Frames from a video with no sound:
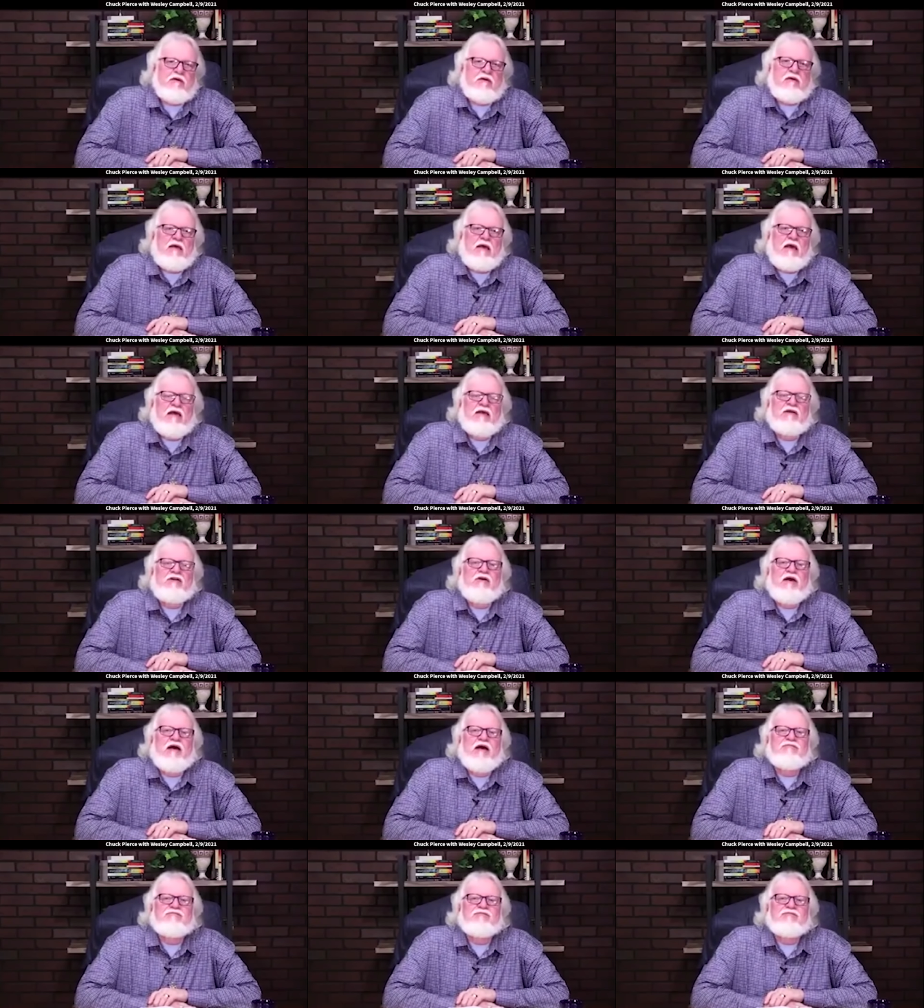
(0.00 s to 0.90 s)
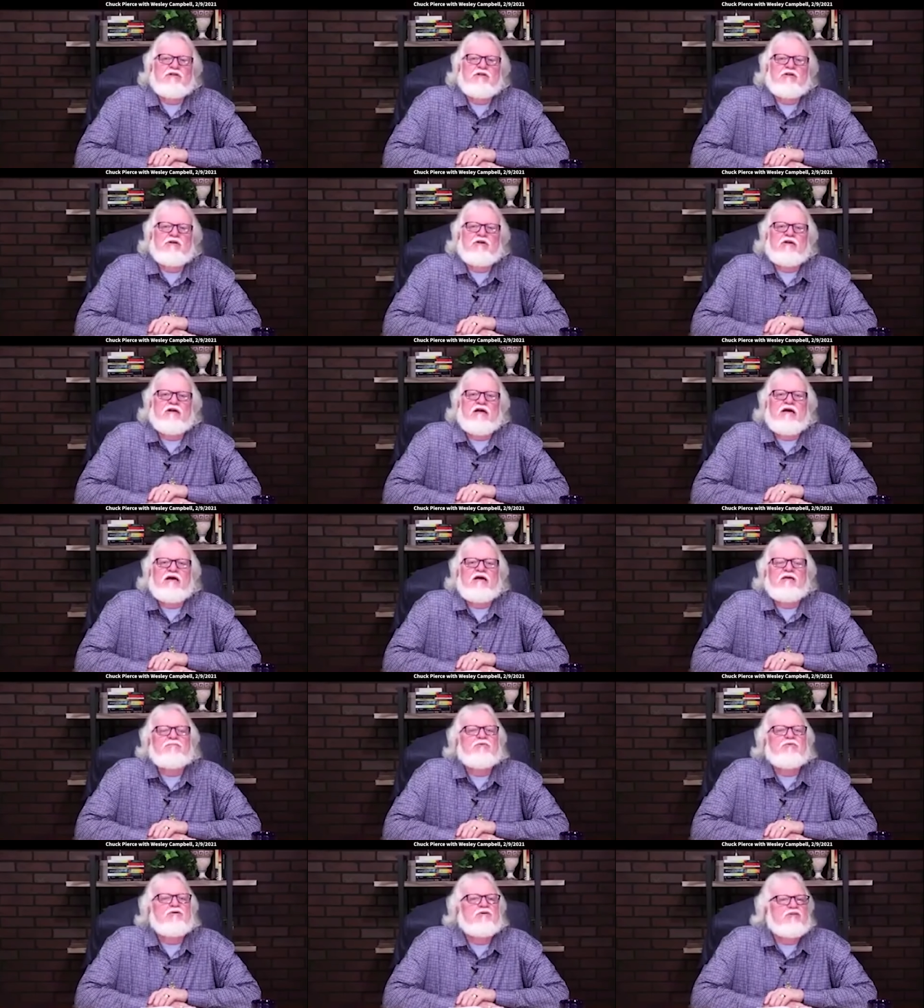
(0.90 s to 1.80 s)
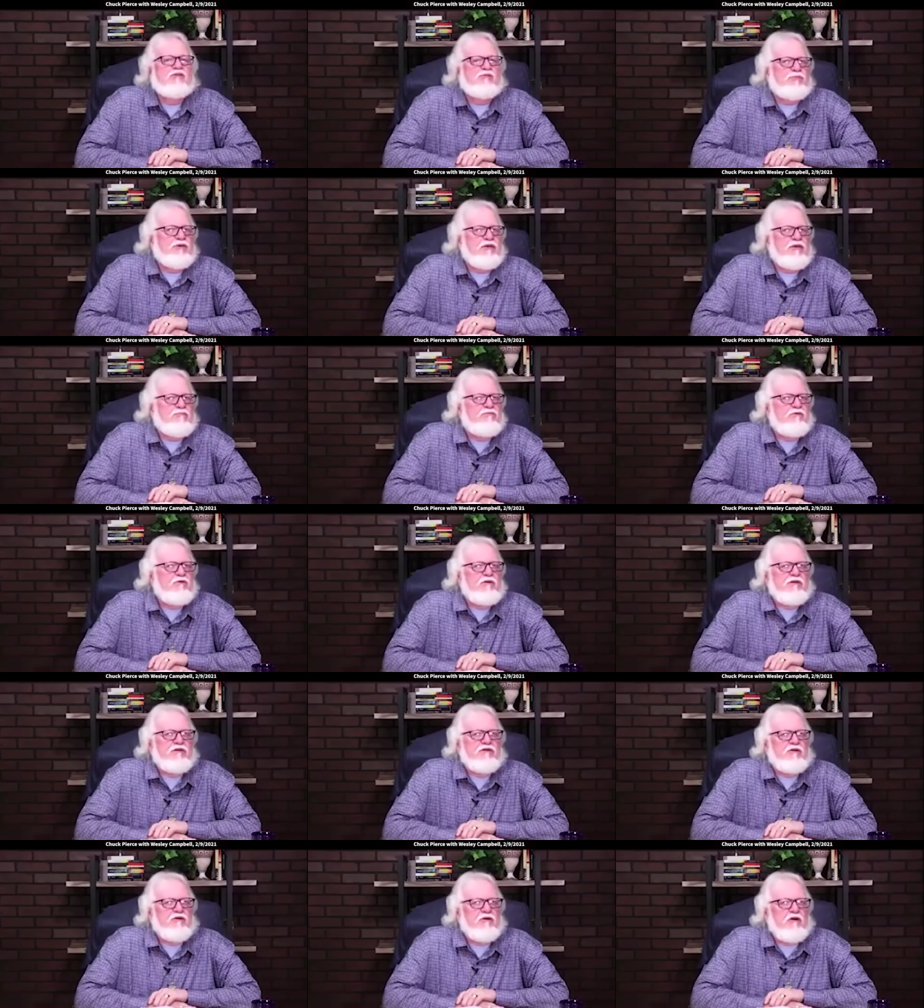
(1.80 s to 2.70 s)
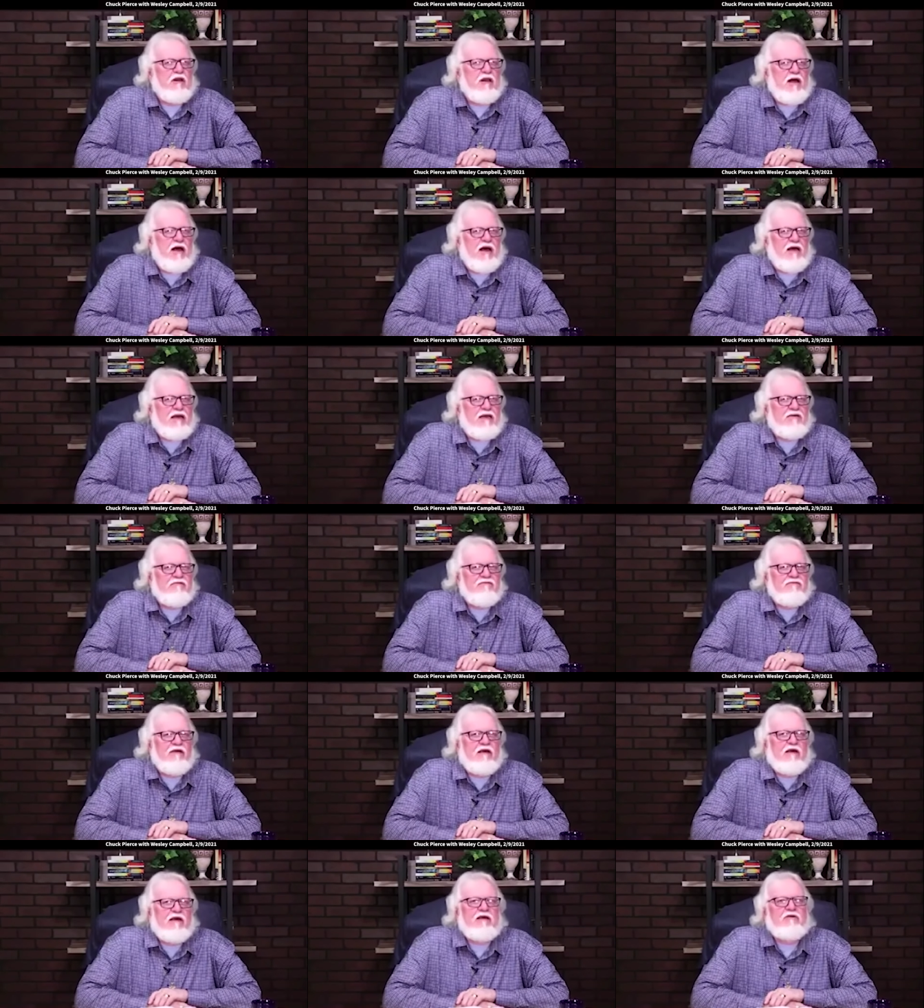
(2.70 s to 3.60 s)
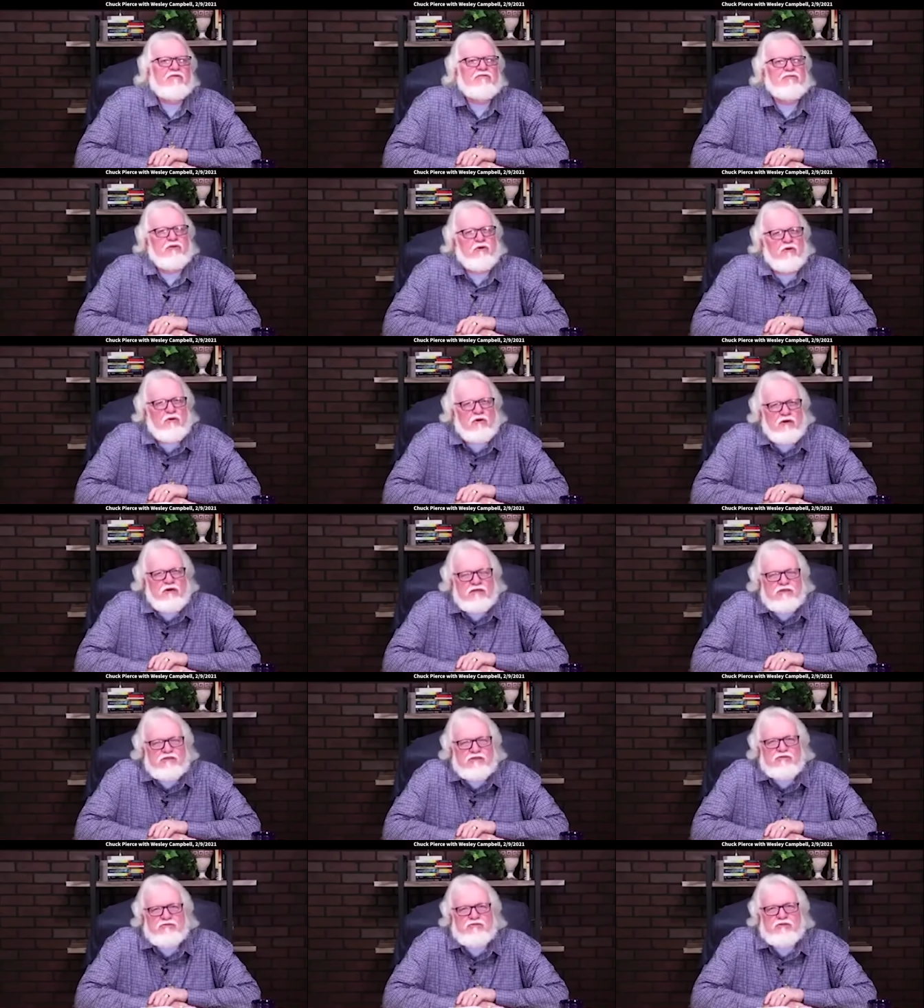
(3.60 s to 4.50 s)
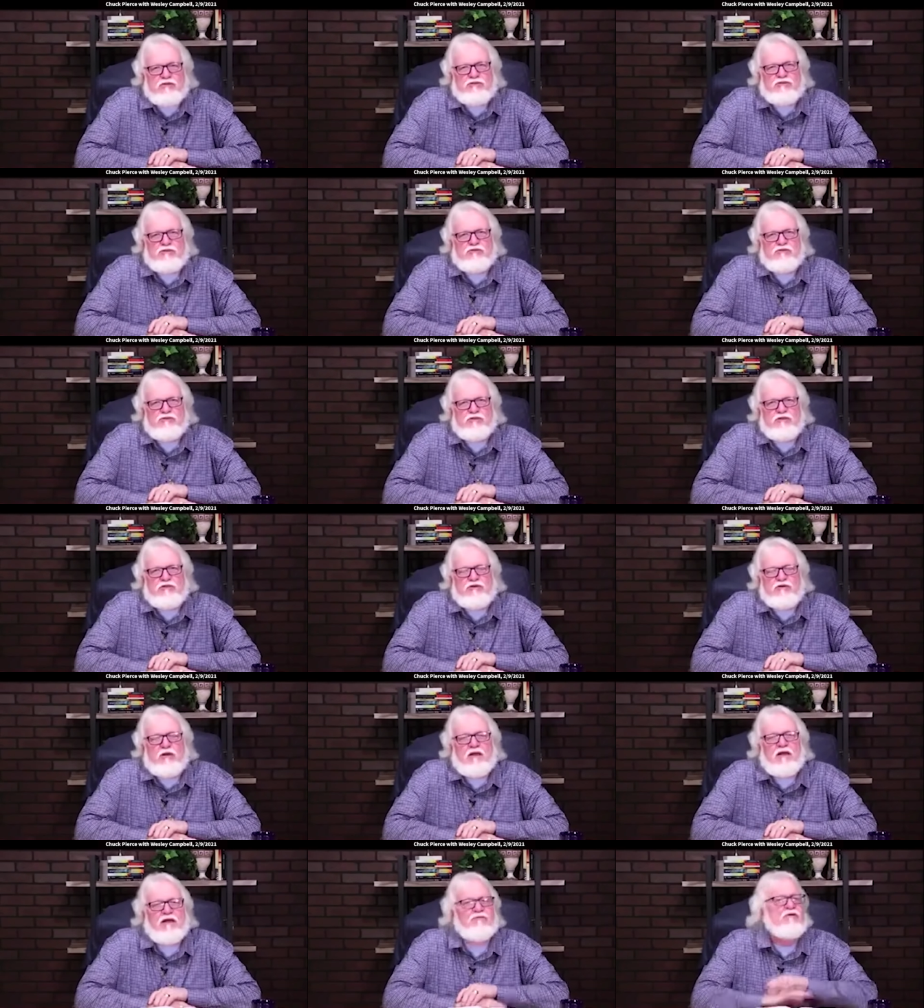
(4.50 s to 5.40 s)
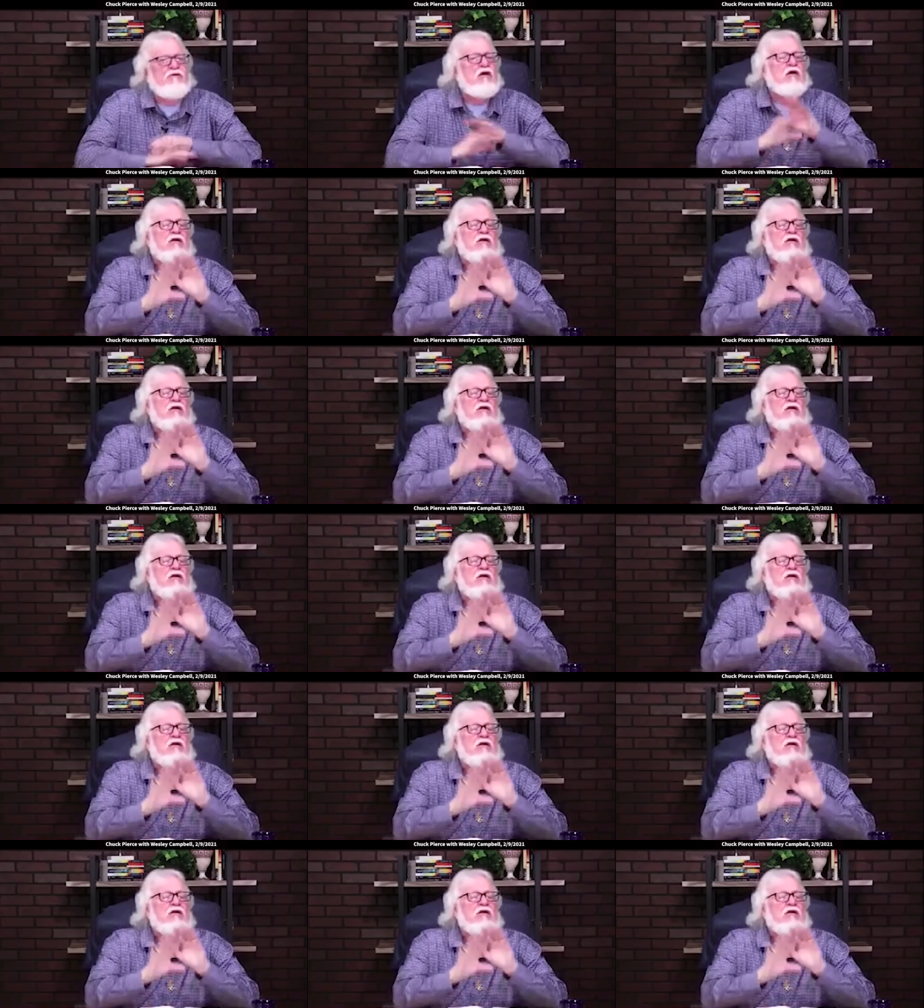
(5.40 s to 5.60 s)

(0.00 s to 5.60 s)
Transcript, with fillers: Mm. And you have to learn how he puts people in your life and authority structures in your life.